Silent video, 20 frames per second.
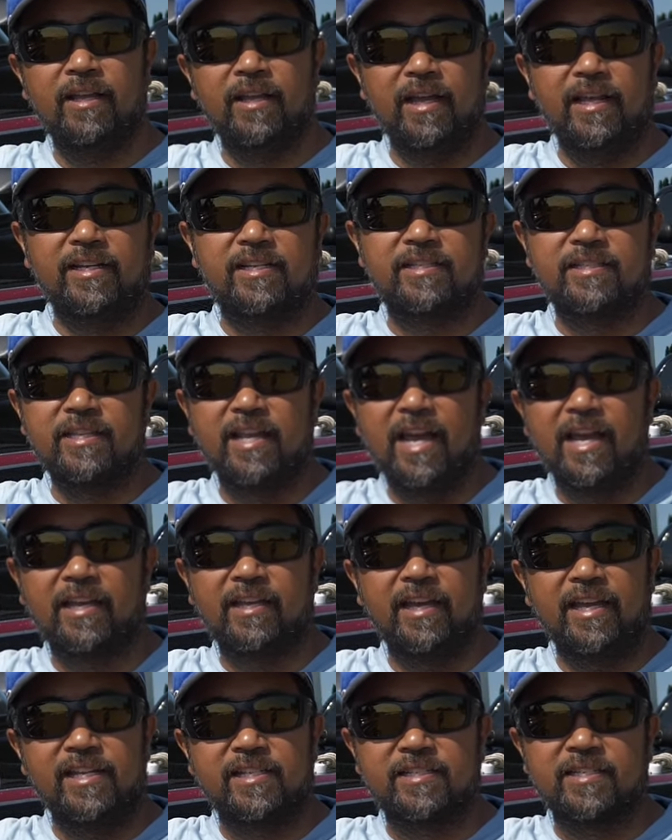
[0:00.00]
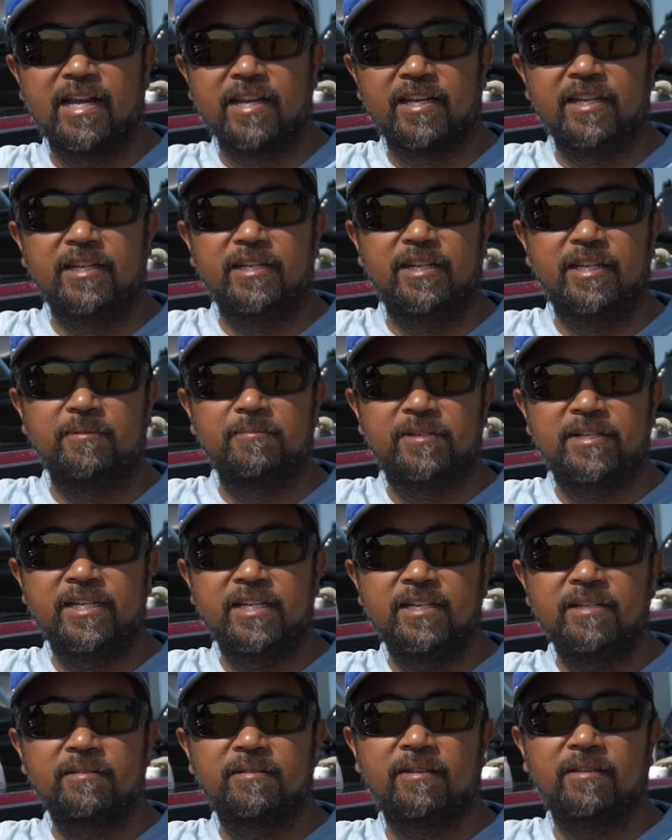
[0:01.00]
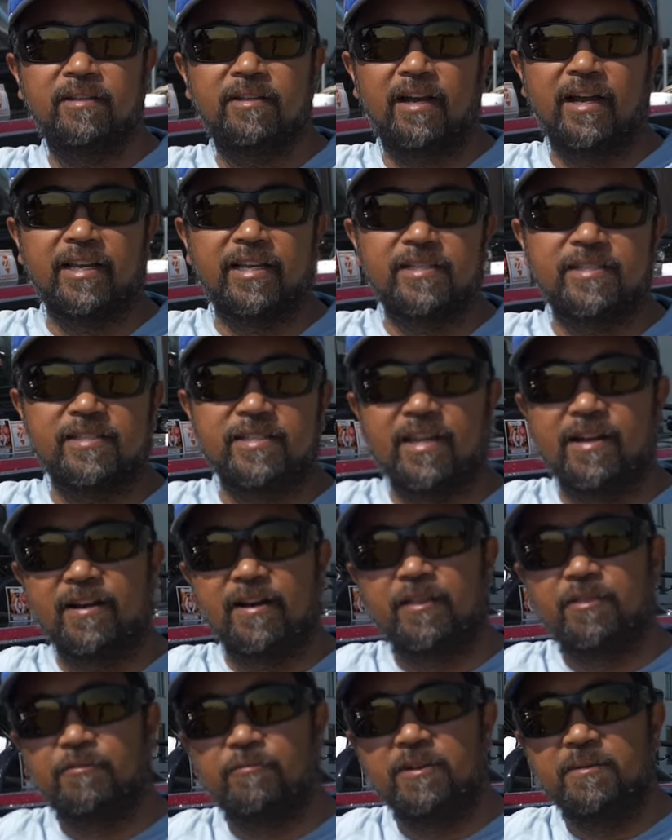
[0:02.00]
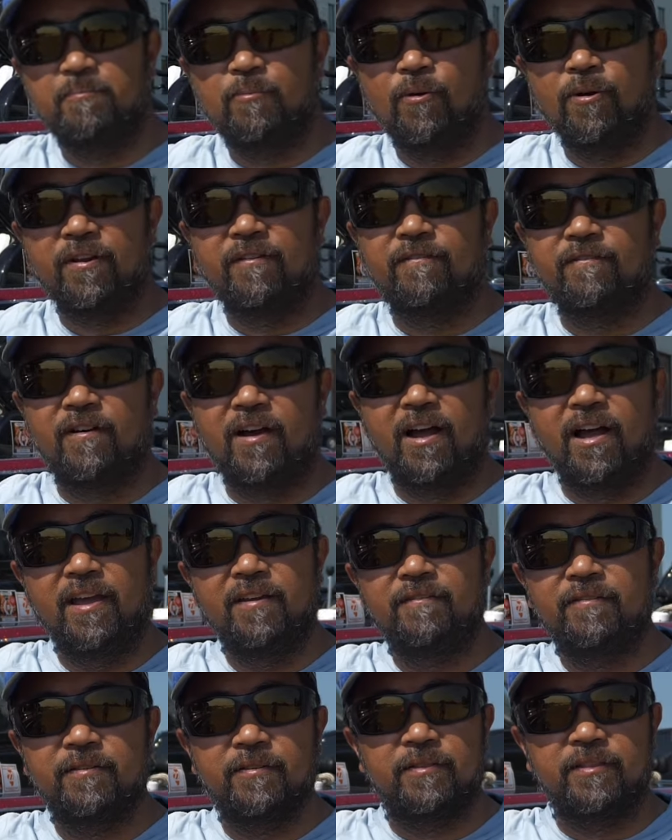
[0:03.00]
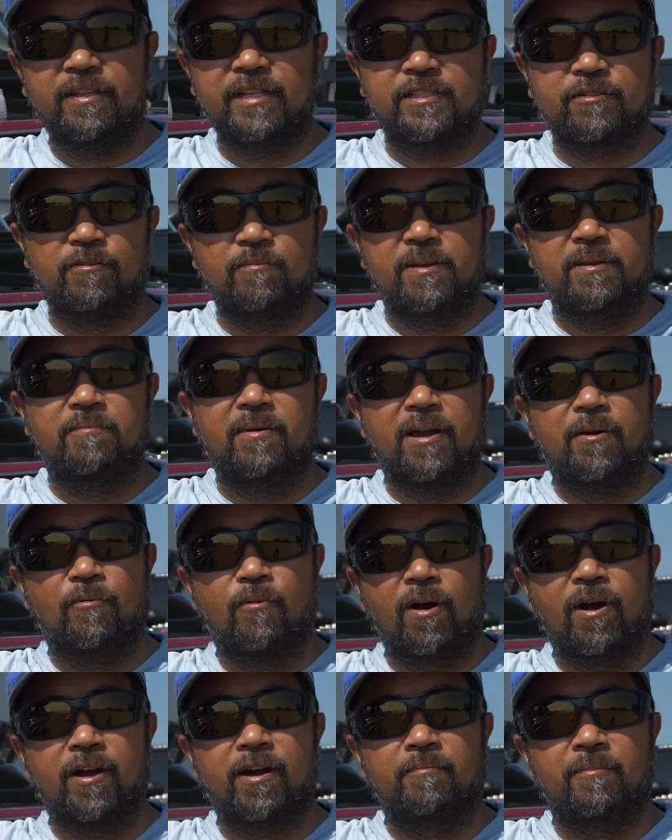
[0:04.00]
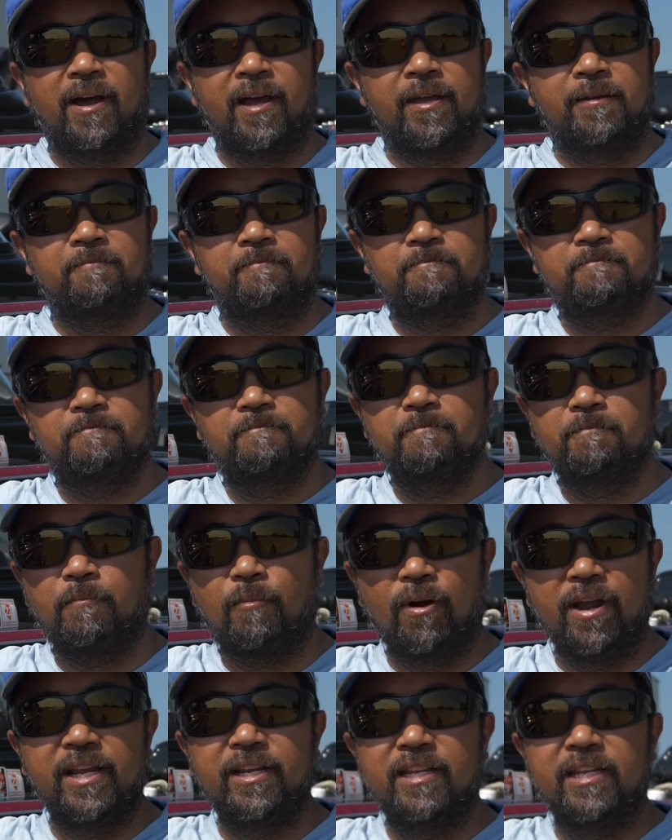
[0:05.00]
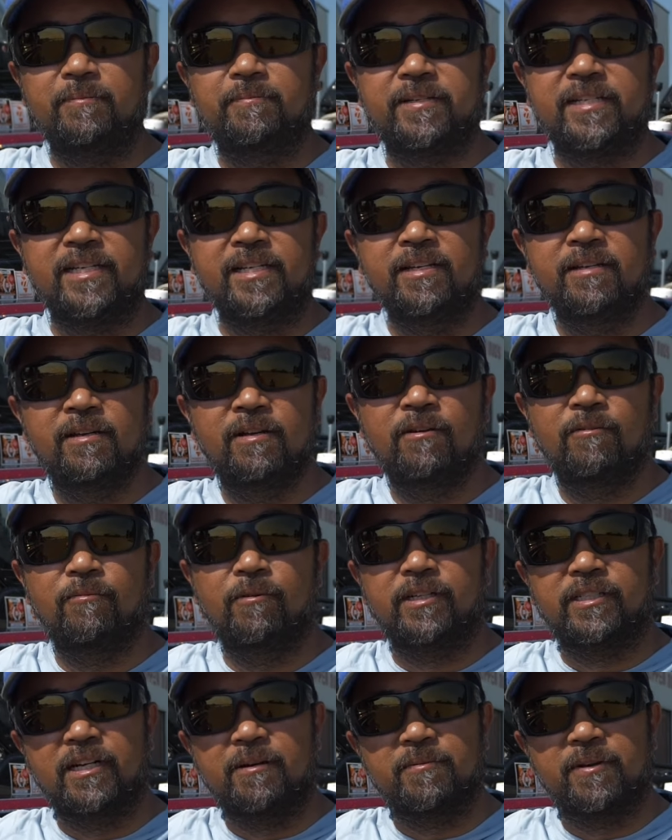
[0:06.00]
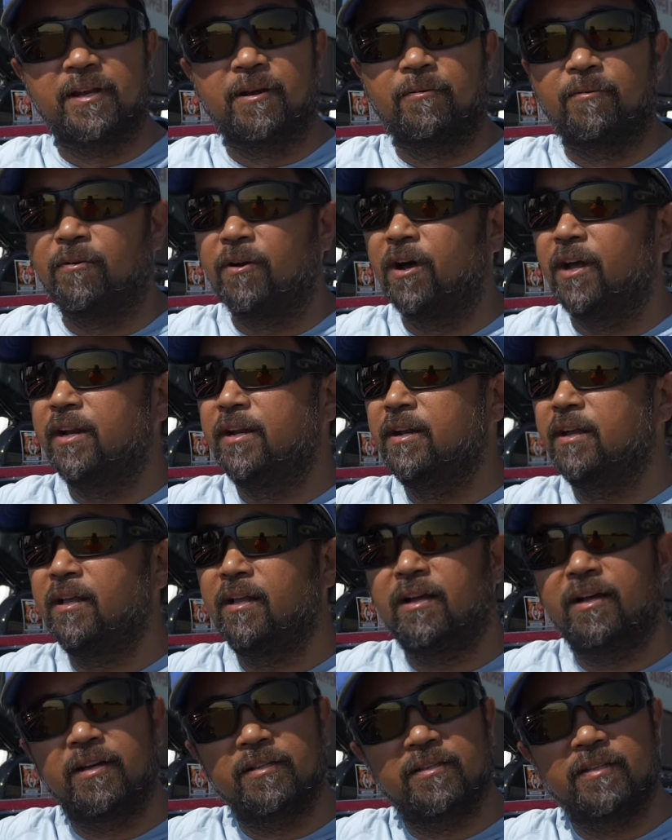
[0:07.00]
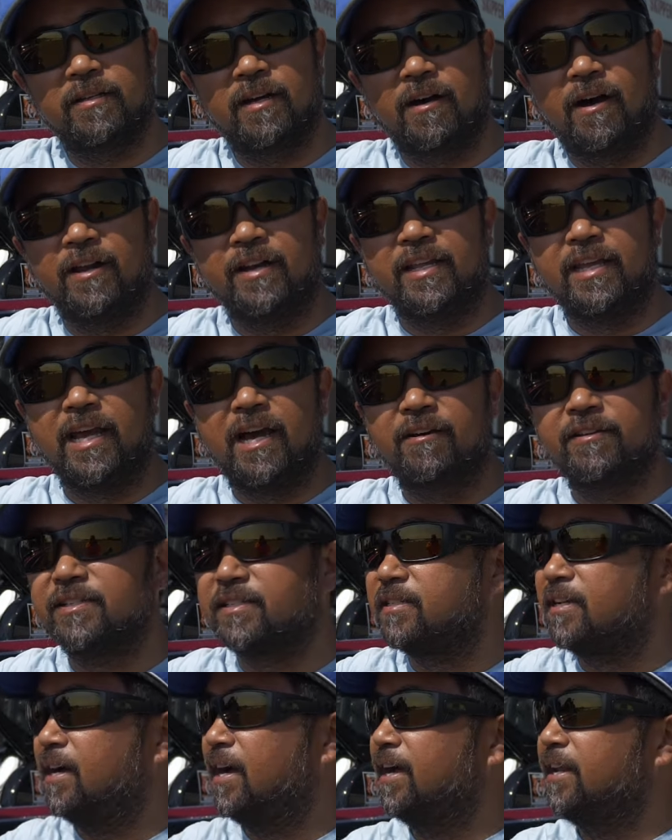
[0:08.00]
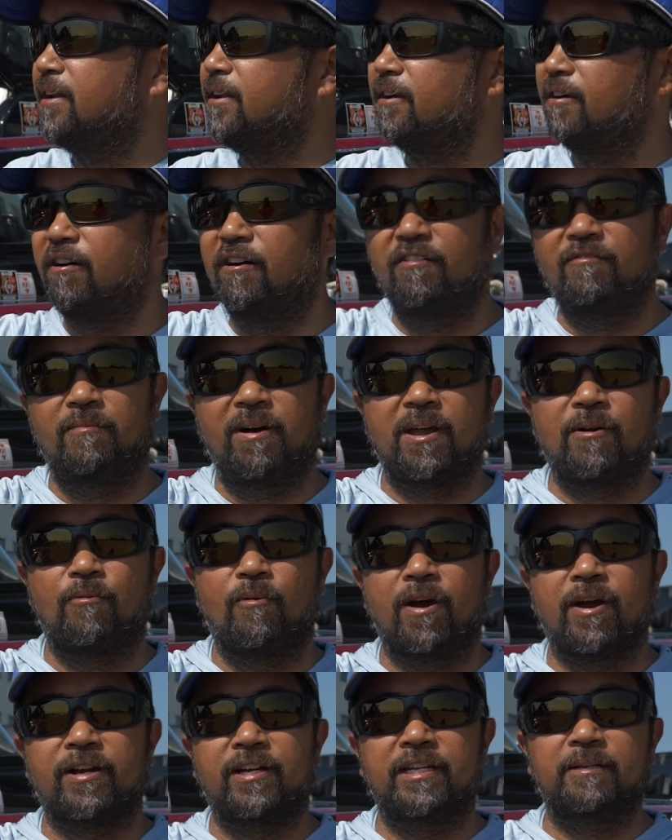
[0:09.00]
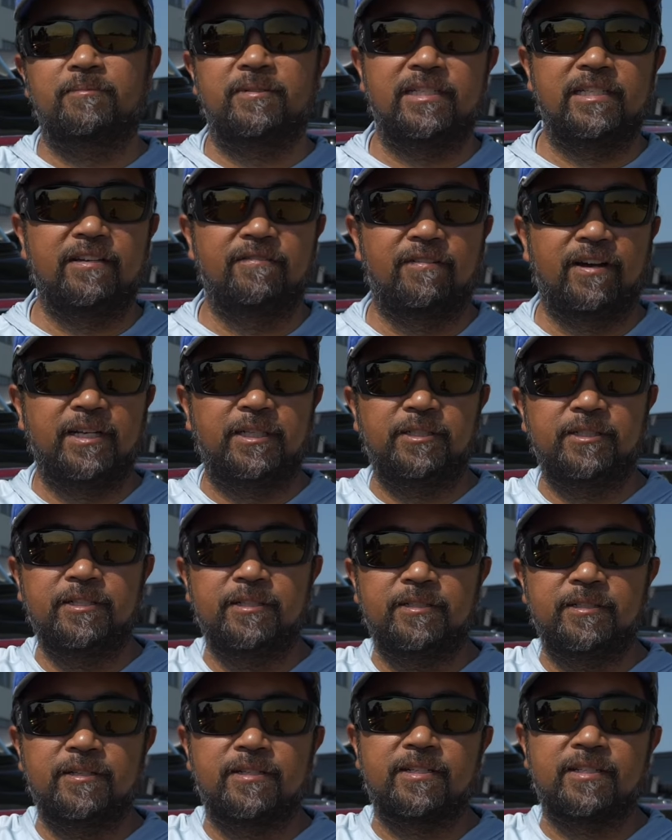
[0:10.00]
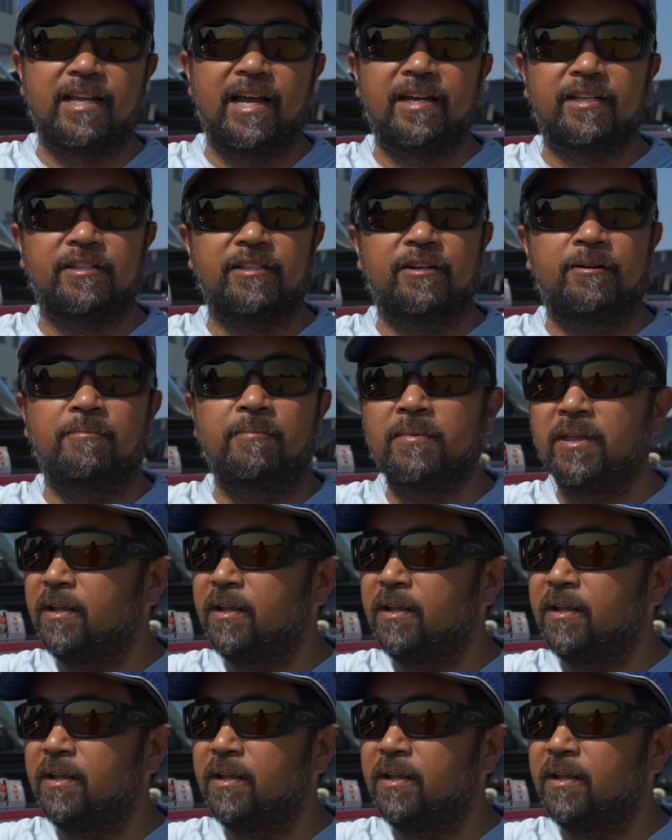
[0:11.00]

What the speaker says: and stack a second dipsy. I can set it at 3.5. This will be my braid dipsy, which I'm going to run on the outside of my wire dipsy if I choose to stack them.